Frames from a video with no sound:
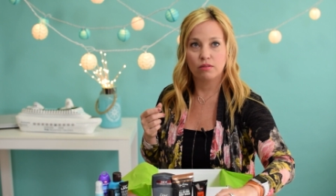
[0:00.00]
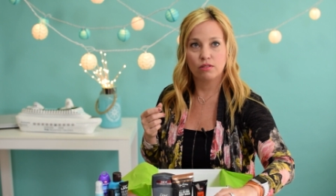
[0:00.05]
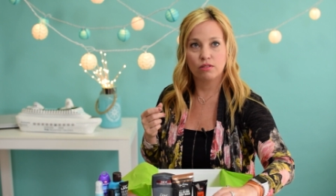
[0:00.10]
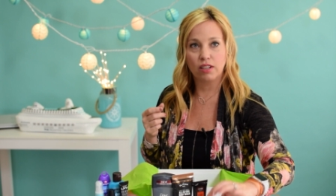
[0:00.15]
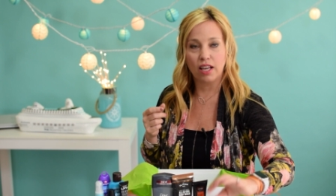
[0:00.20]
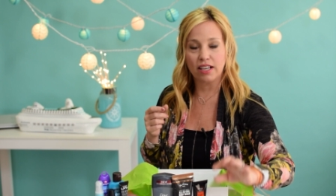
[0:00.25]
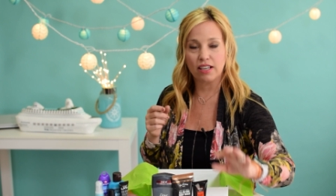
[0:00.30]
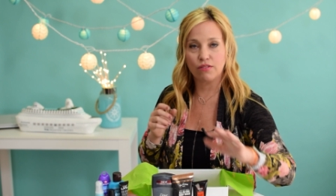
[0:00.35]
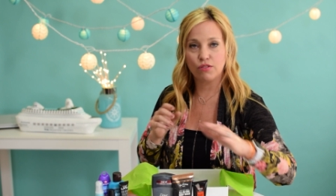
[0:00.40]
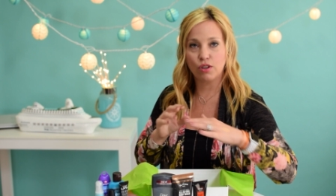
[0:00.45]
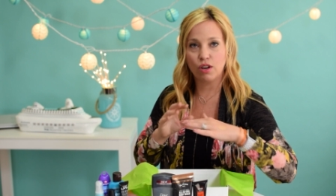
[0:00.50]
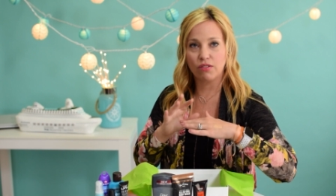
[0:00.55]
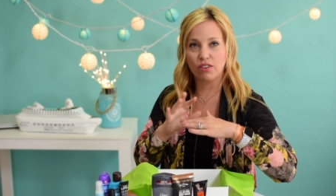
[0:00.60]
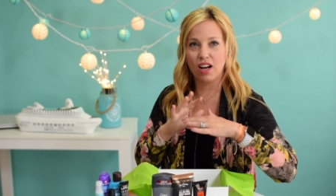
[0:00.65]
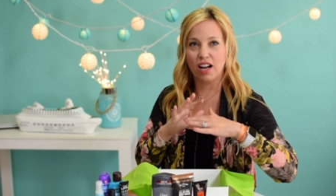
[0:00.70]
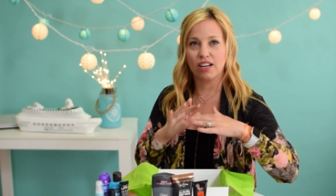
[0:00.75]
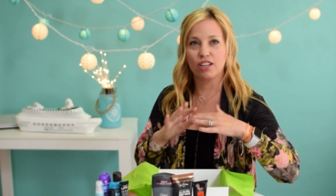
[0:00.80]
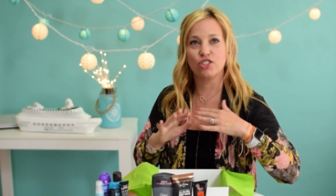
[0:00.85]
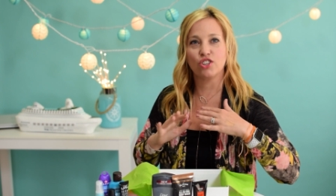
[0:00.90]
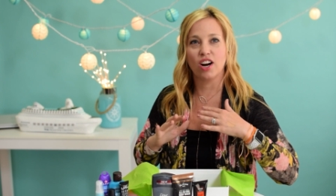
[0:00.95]
Like if you have
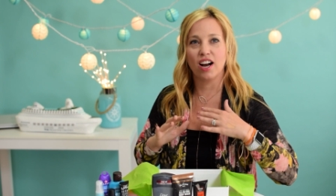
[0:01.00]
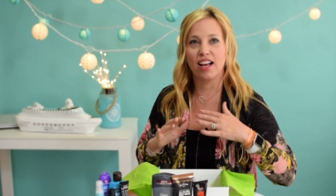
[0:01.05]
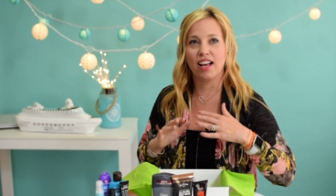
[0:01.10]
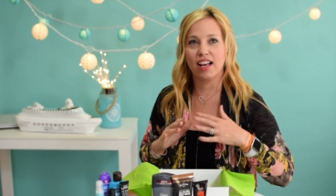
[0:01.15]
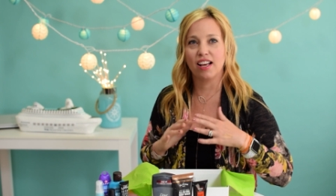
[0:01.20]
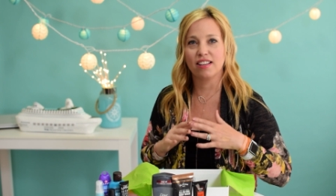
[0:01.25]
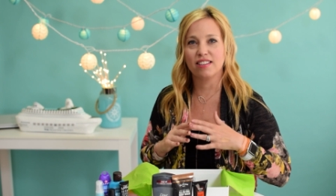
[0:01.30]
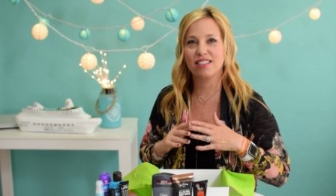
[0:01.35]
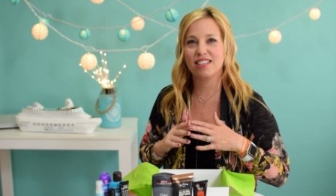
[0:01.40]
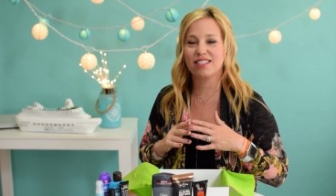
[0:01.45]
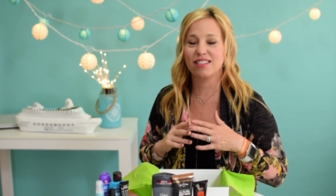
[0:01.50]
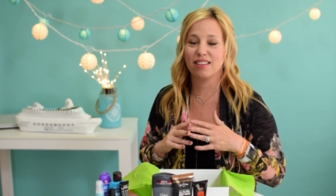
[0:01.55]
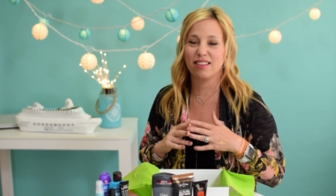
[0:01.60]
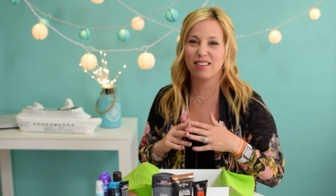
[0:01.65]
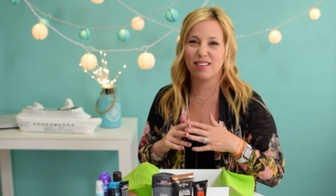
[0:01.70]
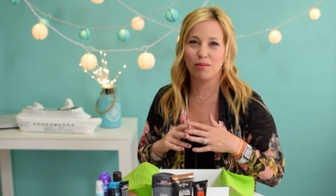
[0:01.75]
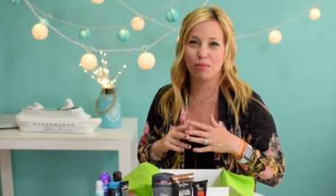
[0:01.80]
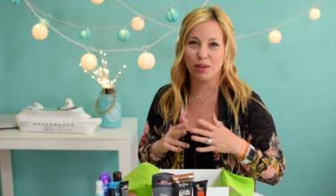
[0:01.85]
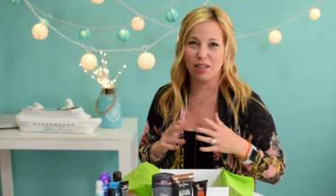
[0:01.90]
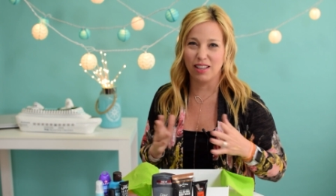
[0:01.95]
kind of dry hands, he's
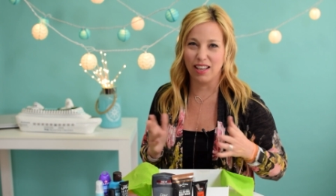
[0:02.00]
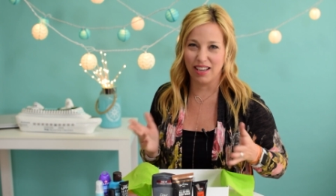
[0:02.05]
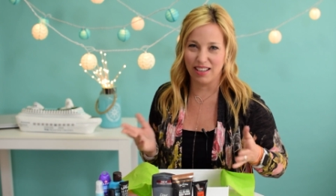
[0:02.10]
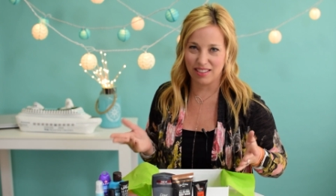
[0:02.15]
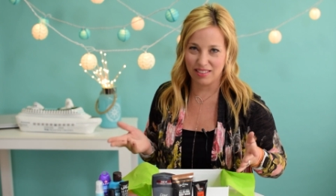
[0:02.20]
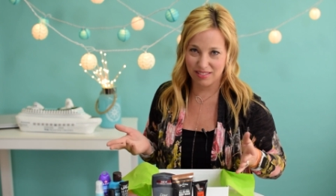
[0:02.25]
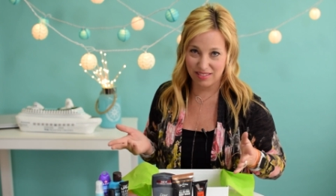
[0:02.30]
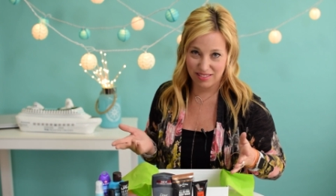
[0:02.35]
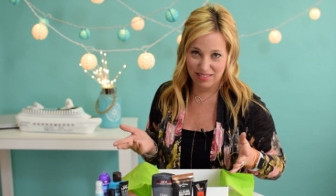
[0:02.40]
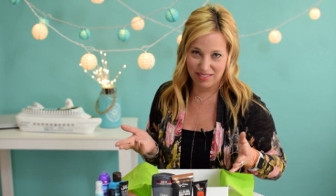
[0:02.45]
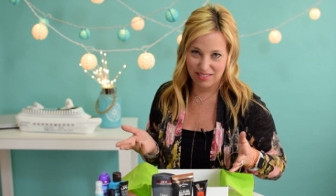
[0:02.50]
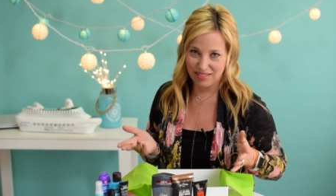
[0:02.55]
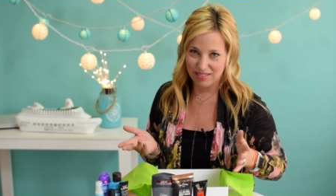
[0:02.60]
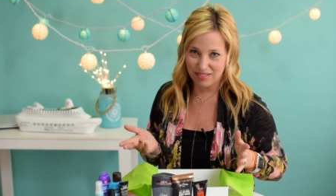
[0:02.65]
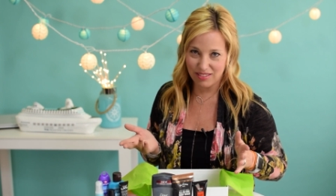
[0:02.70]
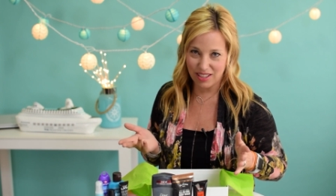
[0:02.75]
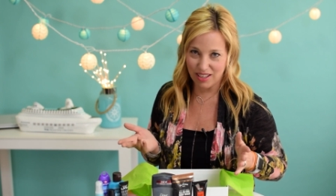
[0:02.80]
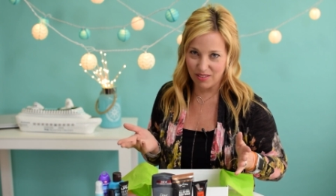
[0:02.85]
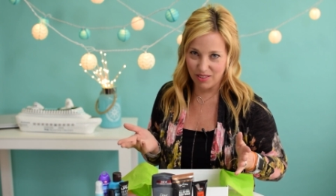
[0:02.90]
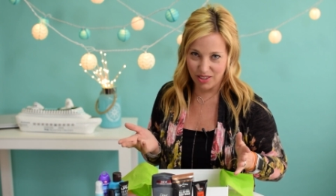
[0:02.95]
looking at me like,
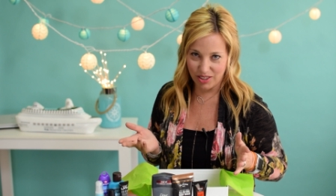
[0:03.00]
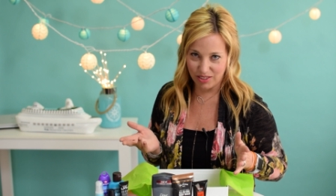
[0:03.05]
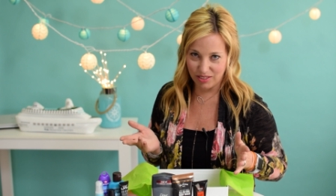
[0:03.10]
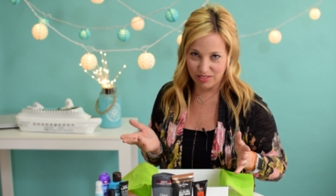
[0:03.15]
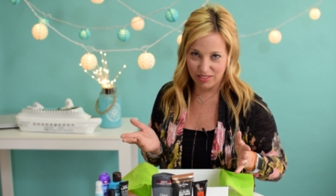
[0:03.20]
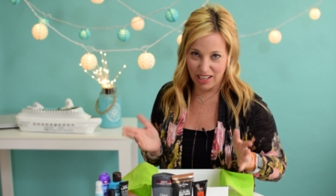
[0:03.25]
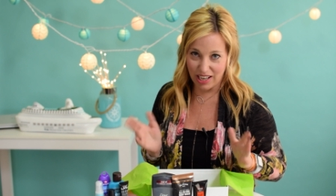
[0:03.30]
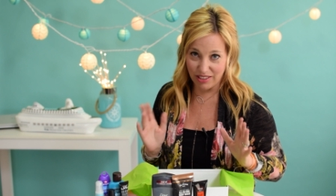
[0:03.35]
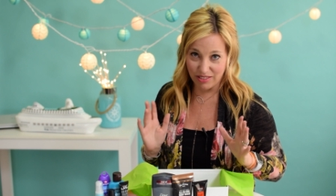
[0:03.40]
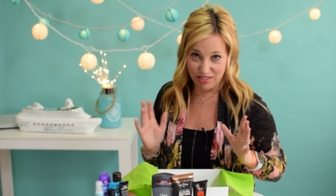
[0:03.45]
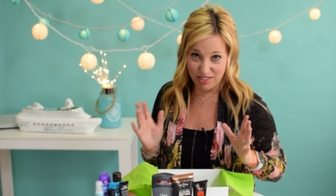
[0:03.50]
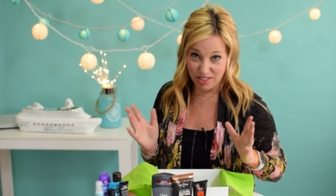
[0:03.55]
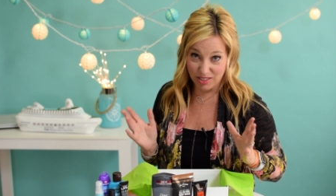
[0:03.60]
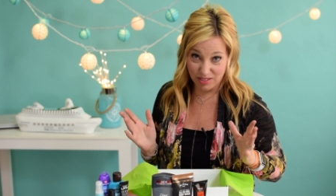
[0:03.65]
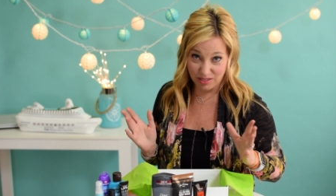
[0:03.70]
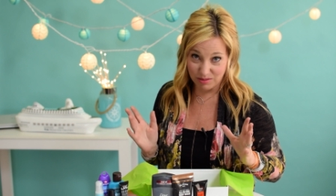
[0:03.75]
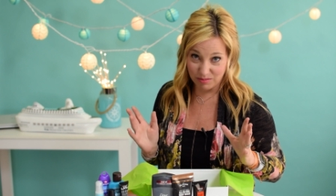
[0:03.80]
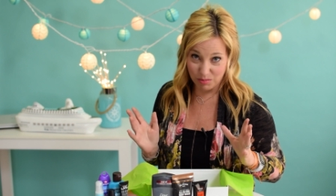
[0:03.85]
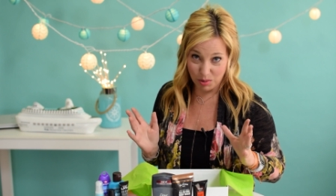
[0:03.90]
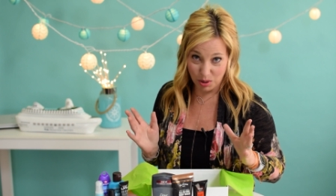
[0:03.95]
whatever, dude. I don't
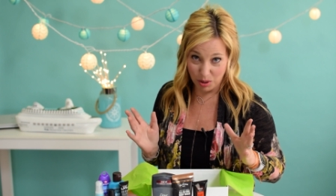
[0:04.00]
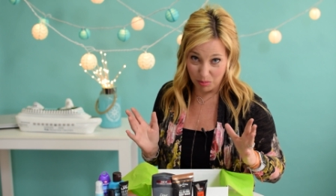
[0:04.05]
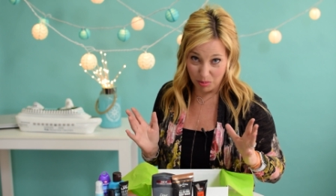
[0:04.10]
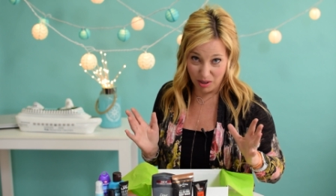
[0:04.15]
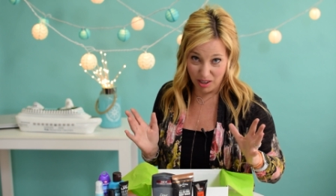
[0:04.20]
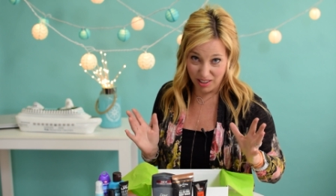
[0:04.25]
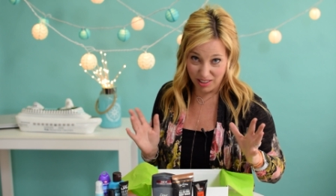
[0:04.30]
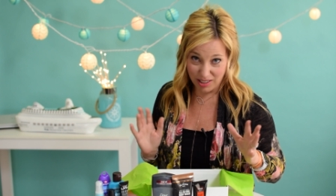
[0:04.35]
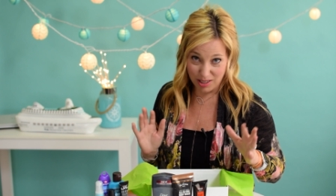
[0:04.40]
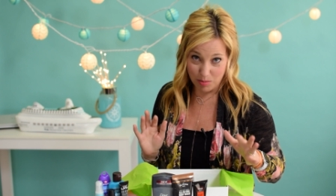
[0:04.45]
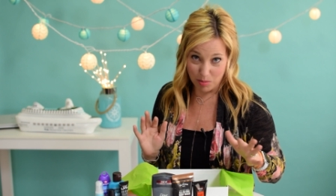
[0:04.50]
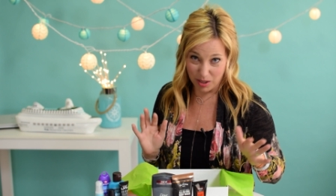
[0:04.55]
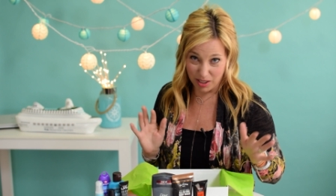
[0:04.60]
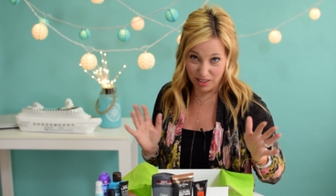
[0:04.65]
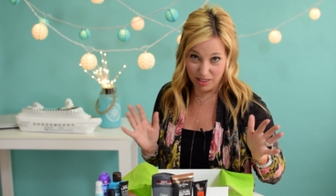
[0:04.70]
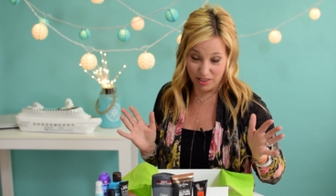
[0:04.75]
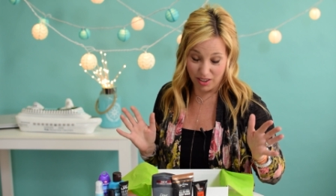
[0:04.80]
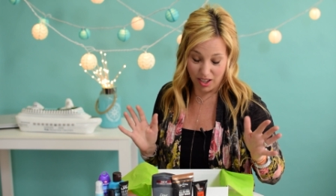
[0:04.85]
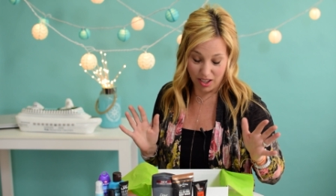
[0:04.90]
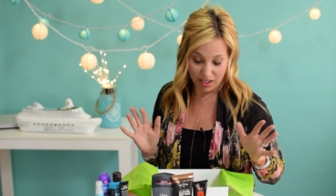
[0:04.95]
do beauty products,
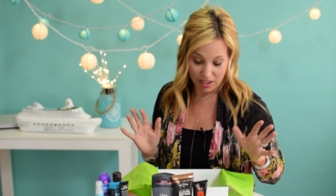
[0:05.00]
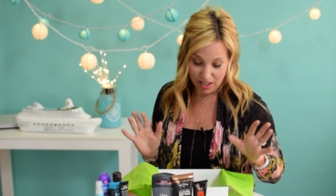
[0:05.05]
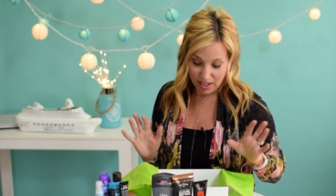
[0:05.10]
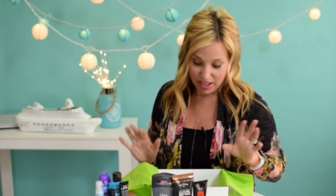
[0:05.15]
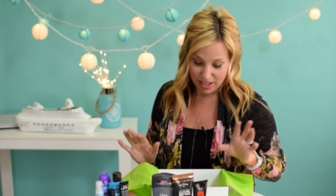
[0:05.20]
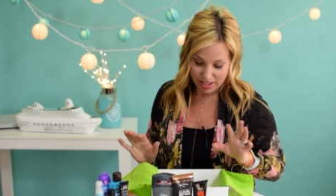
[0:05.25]
but okay.